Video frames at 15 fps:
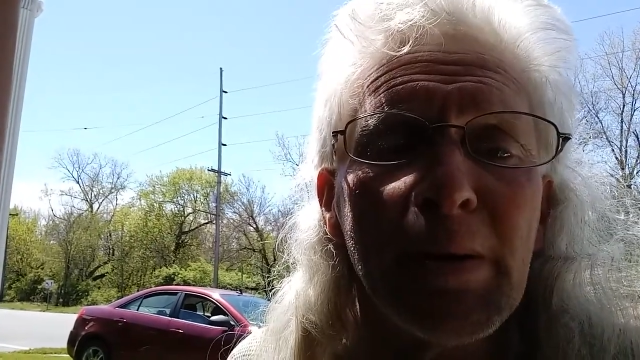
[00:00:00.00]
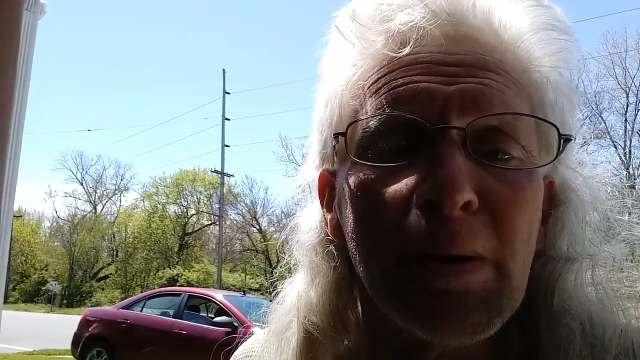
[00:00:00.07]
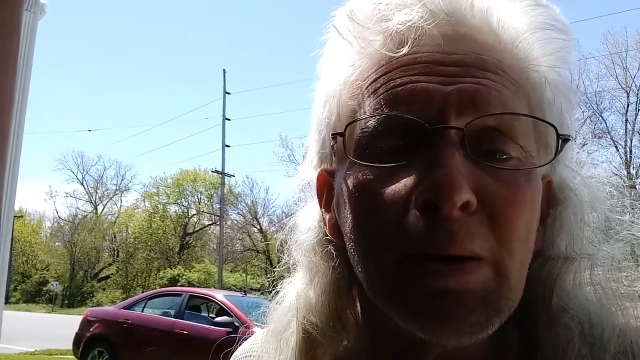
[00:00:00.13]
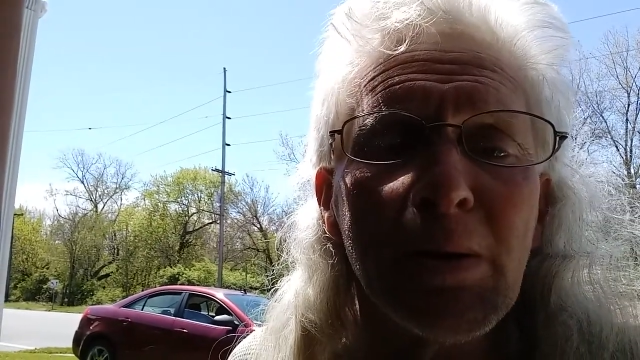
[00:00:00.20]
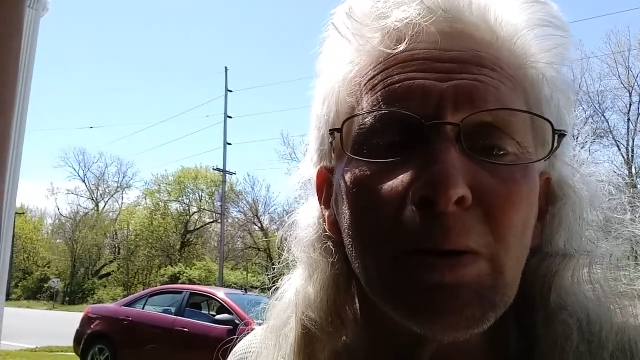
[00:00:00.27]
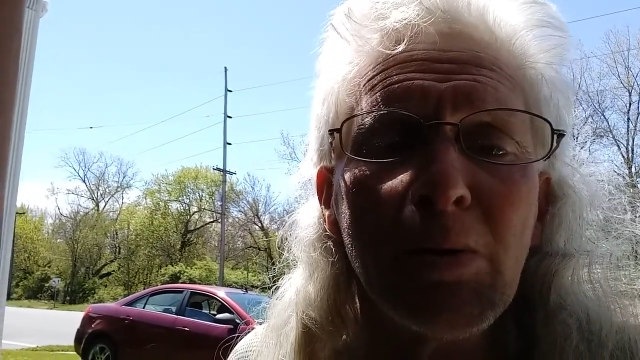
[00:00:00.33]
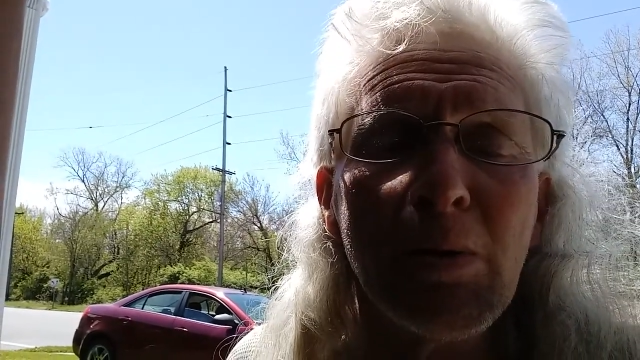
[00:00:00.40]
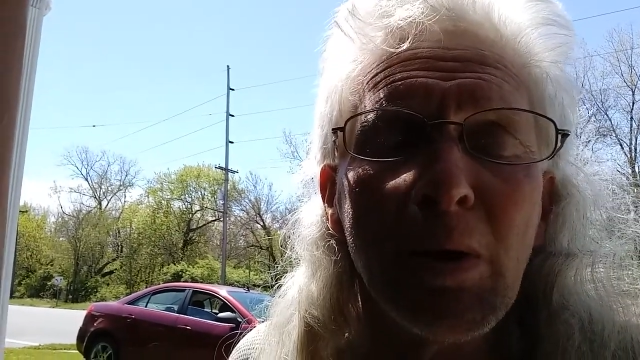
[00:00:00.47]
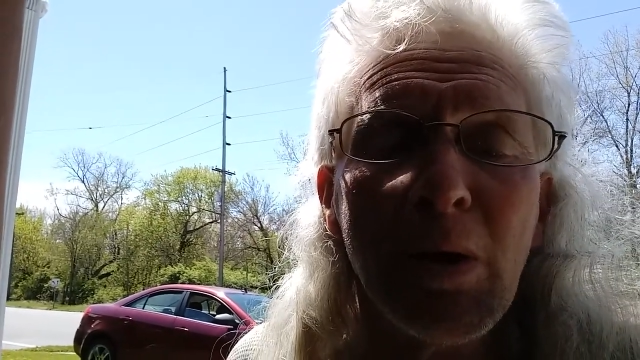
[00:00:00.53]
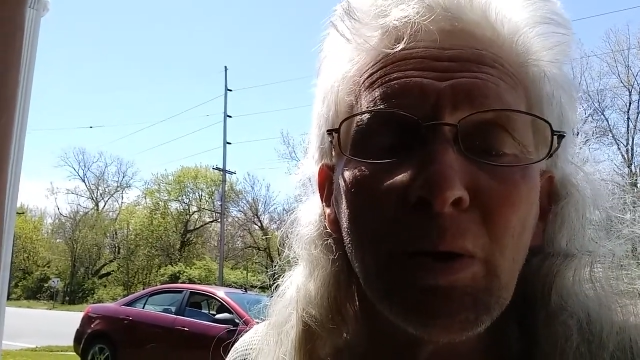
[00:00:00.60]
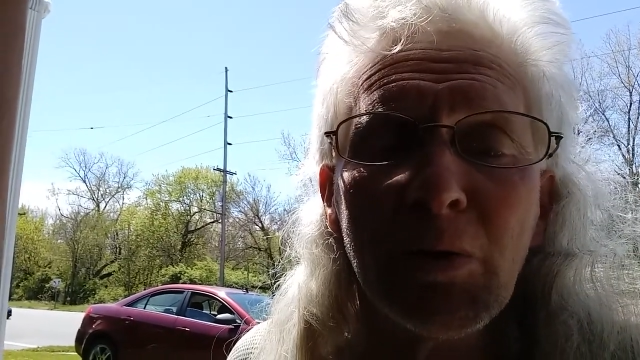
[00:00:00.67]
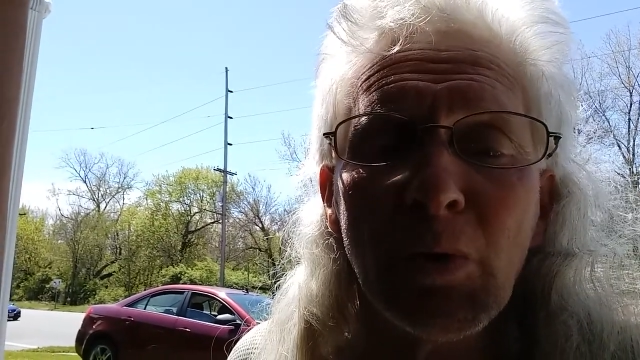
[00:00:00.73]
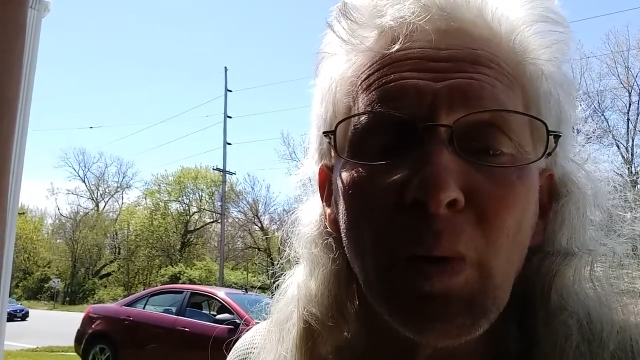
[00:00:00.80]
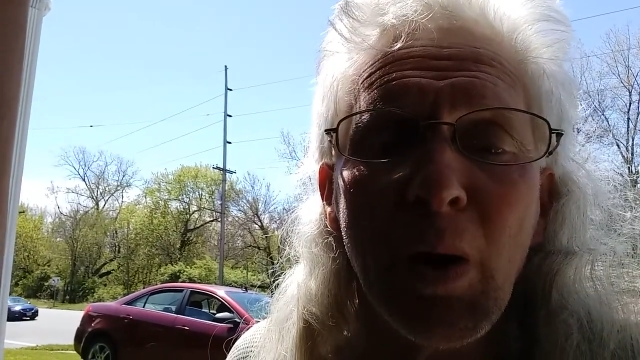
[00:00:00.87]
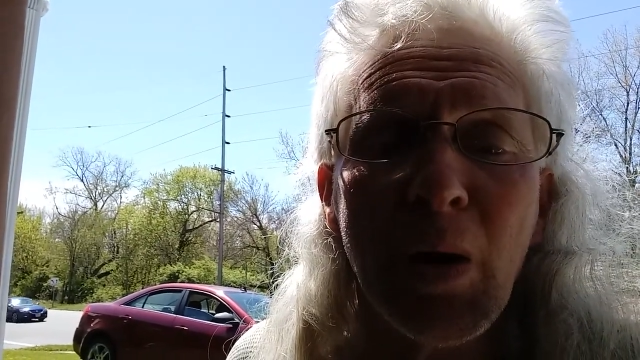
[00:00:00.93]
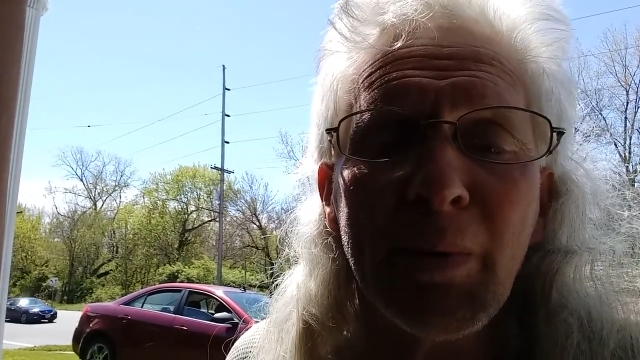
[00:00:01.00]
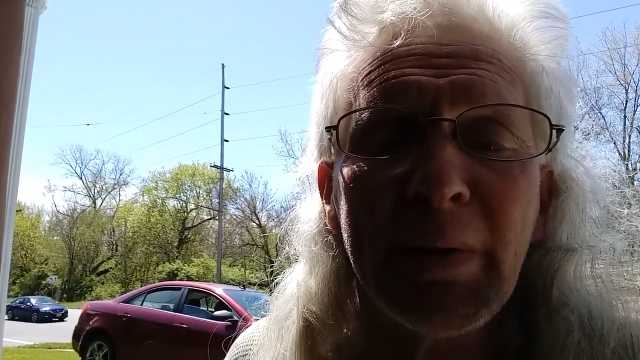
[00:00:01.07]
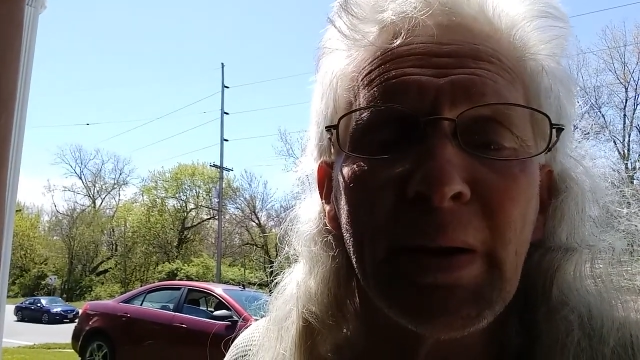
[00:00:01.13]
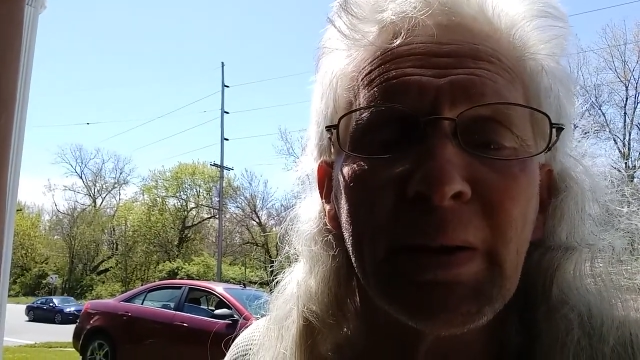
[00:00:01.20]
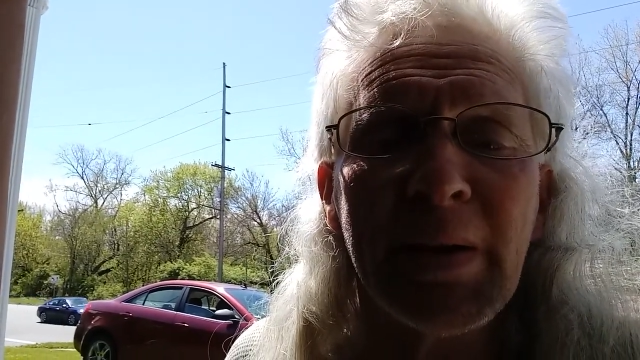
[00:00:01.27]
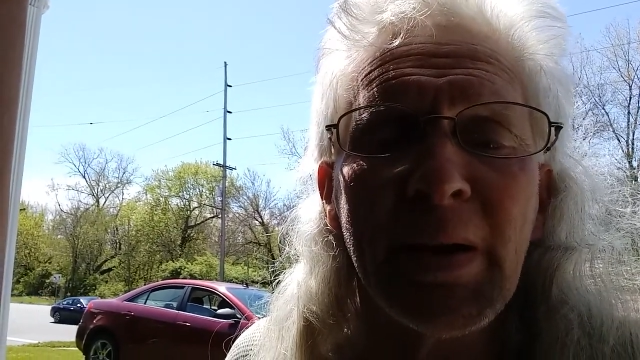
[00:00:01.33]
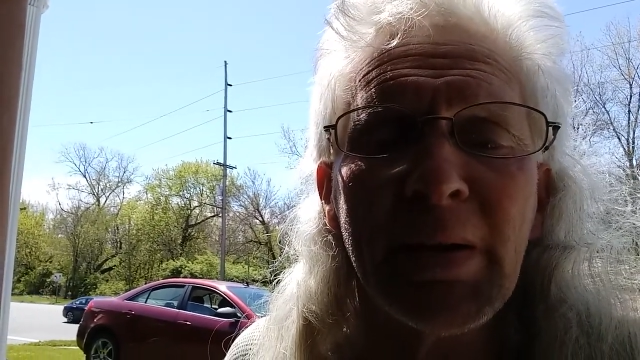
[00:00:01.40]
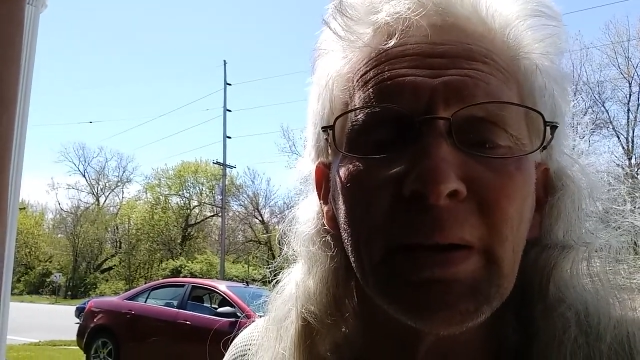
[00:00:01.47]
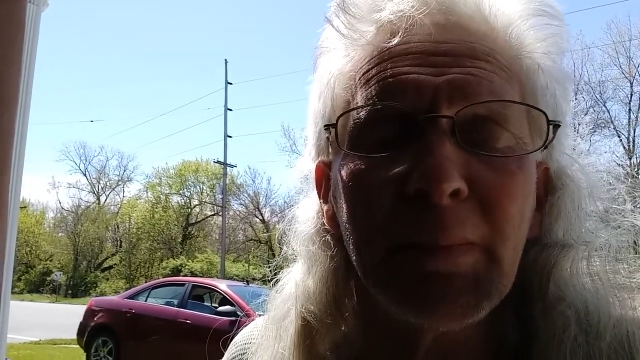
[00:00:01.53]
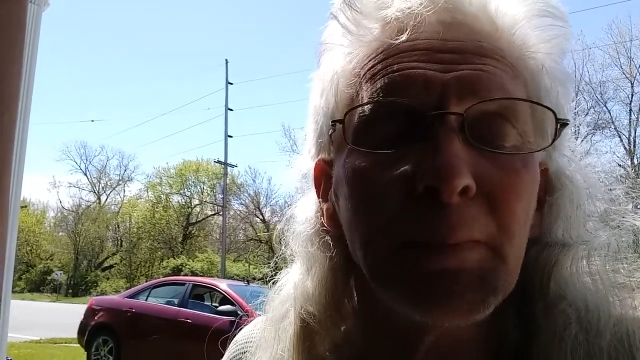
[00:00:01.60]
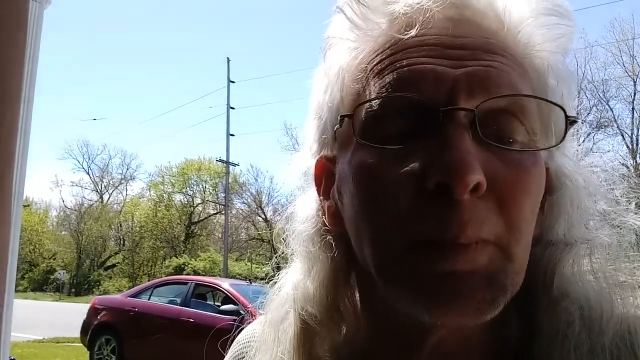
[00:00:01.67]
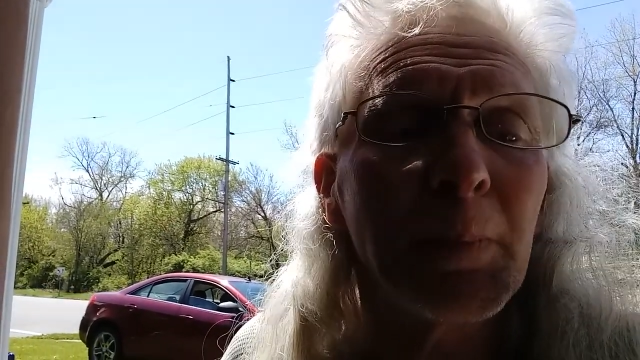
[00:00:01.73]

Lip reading: know. I'll do all that I can.